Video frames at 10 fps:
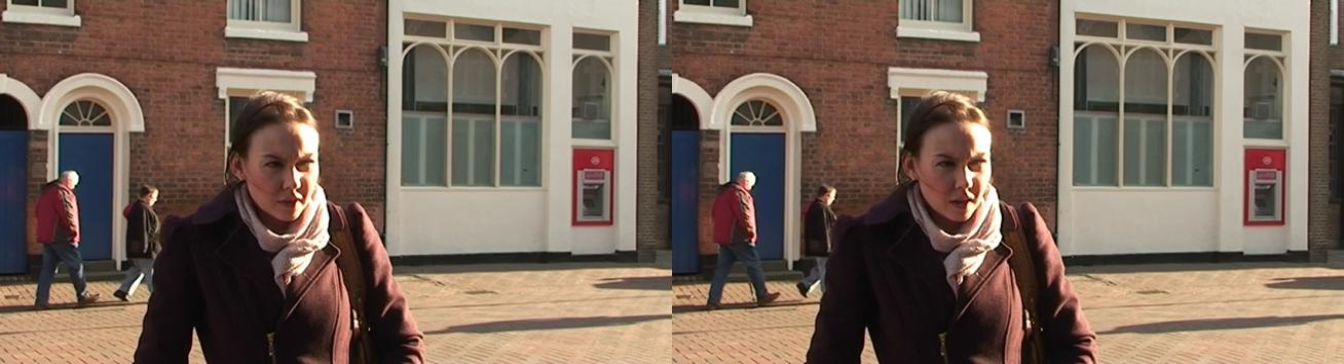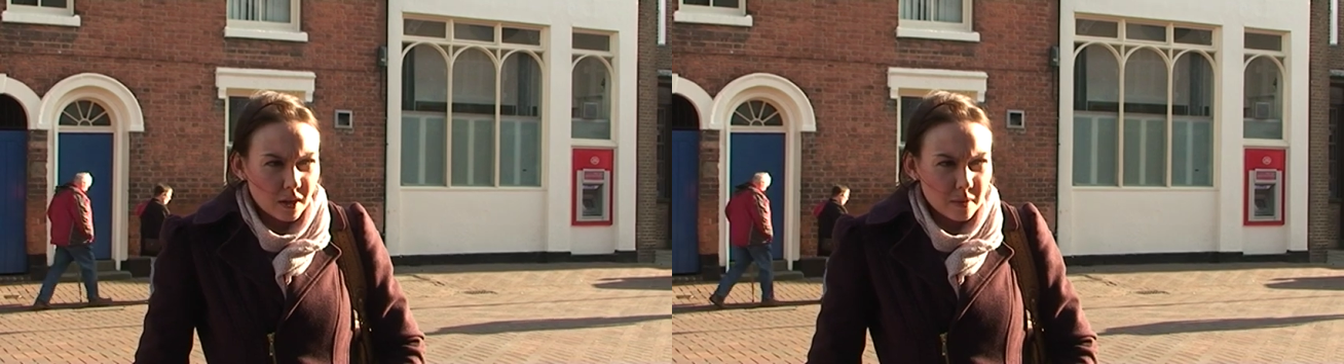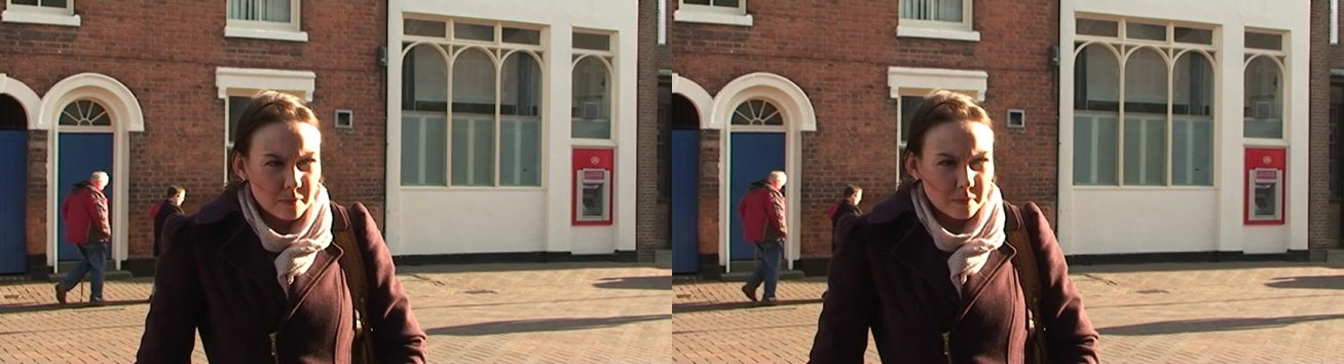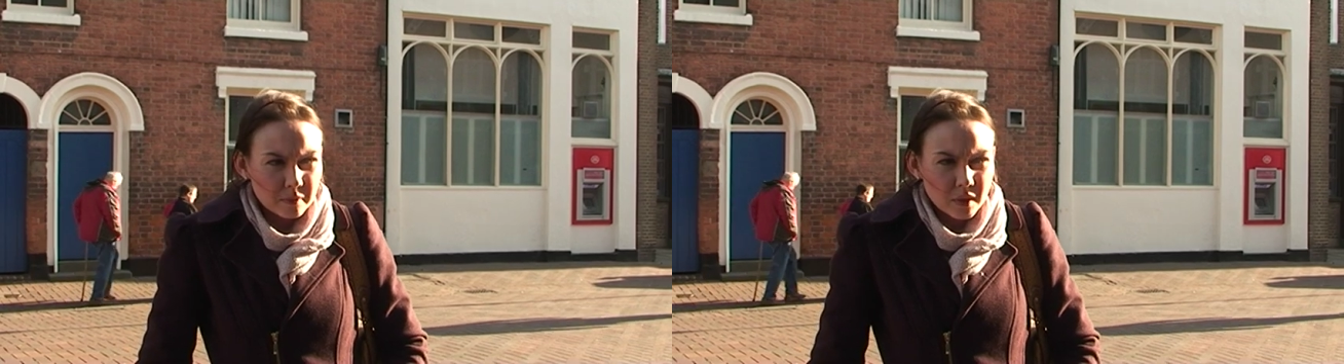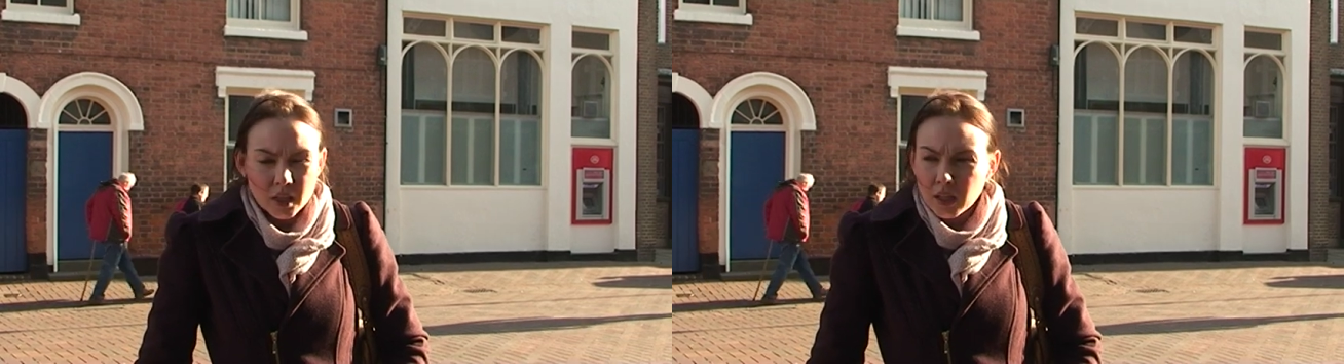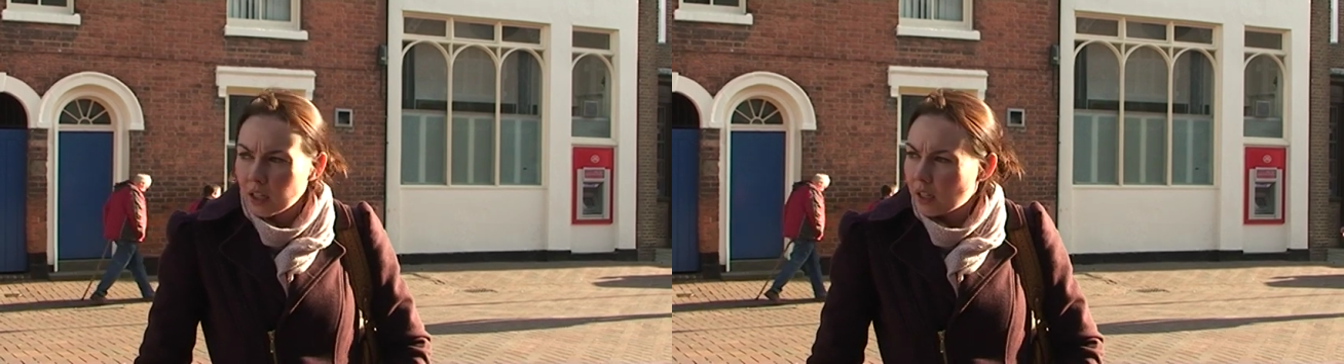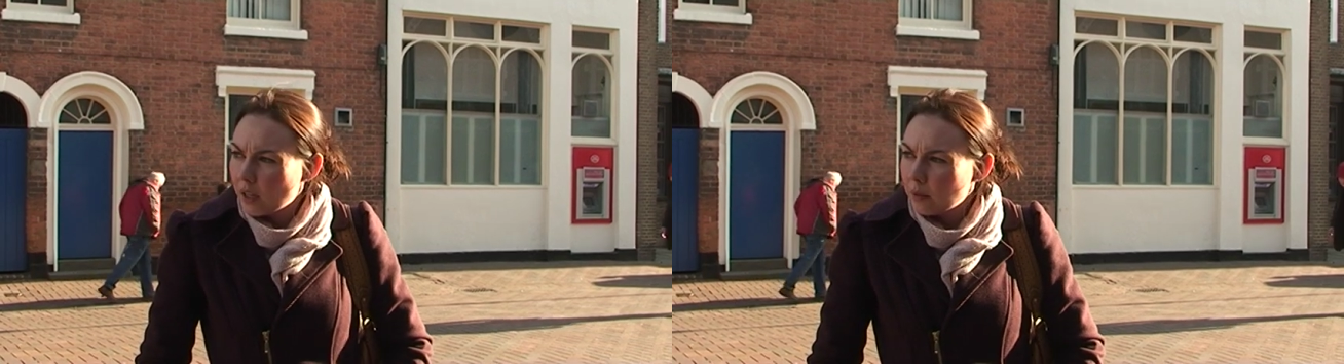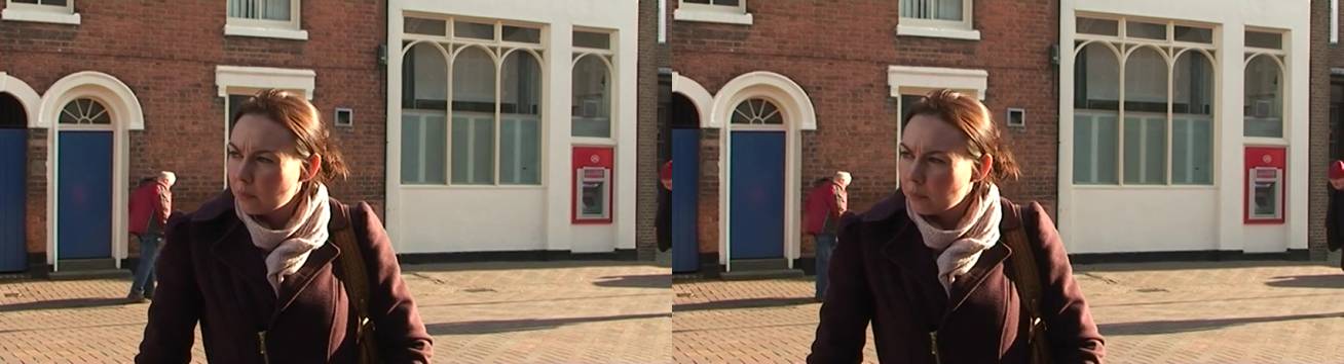Um,
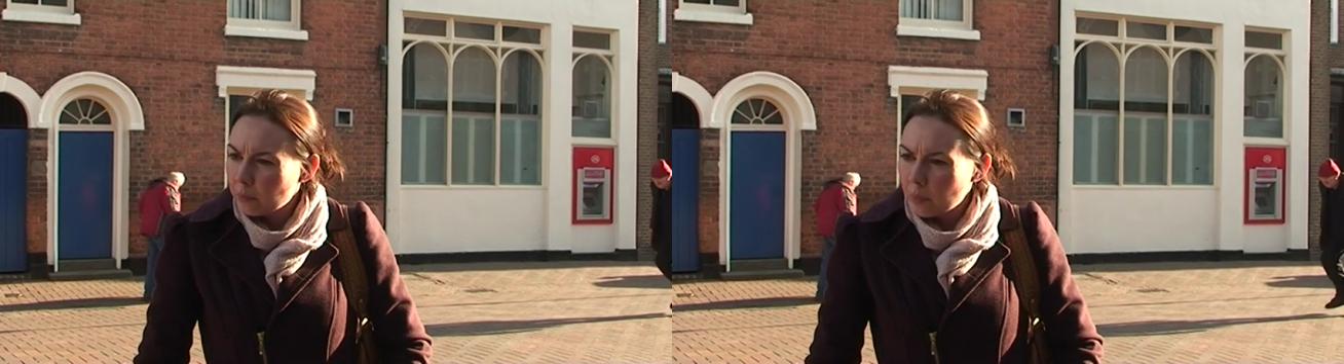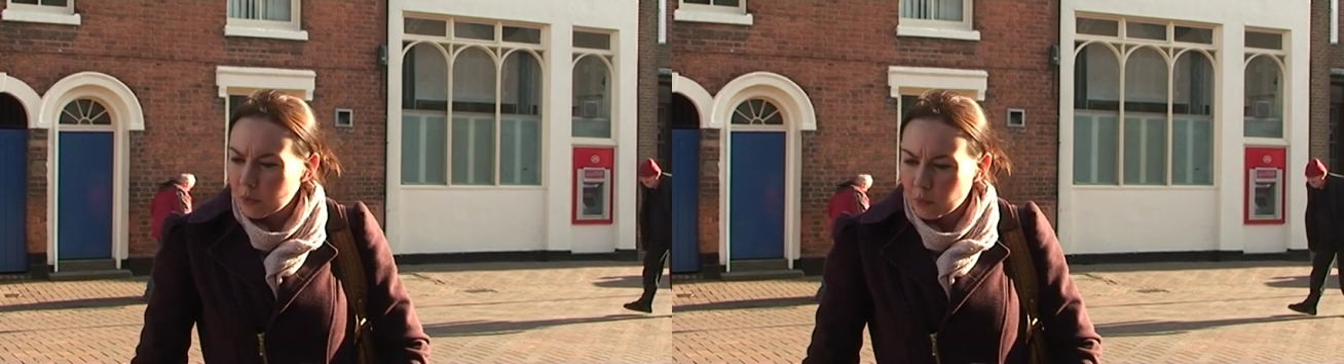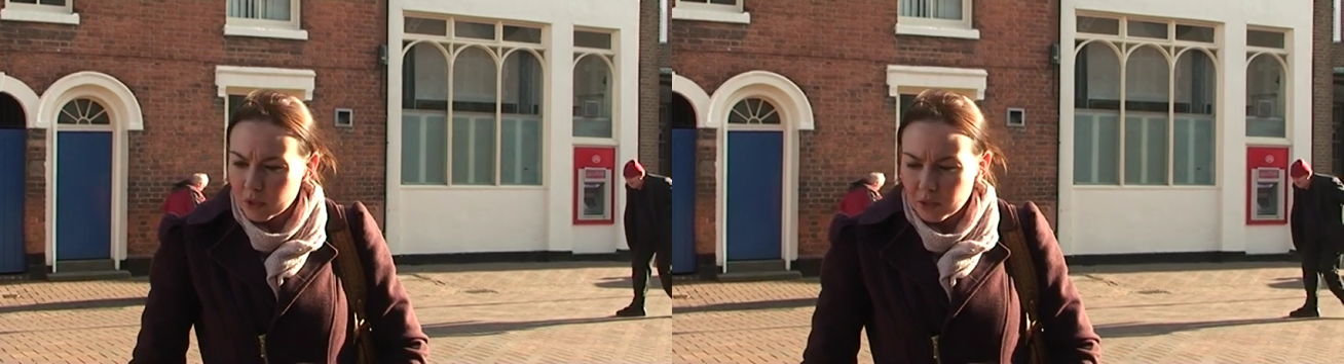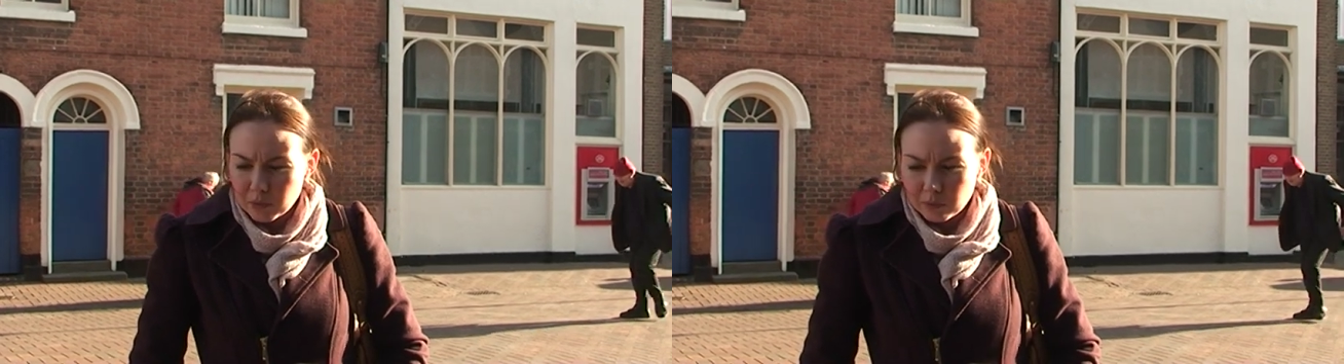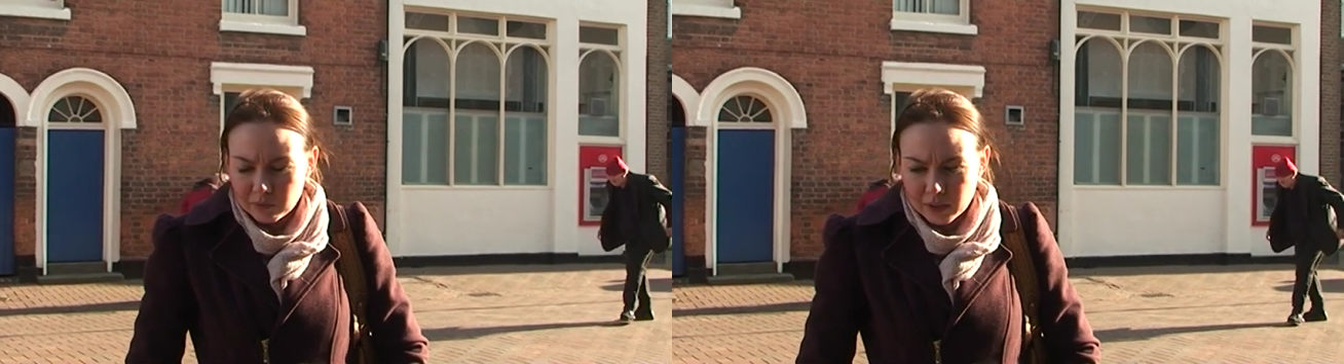yeah, once you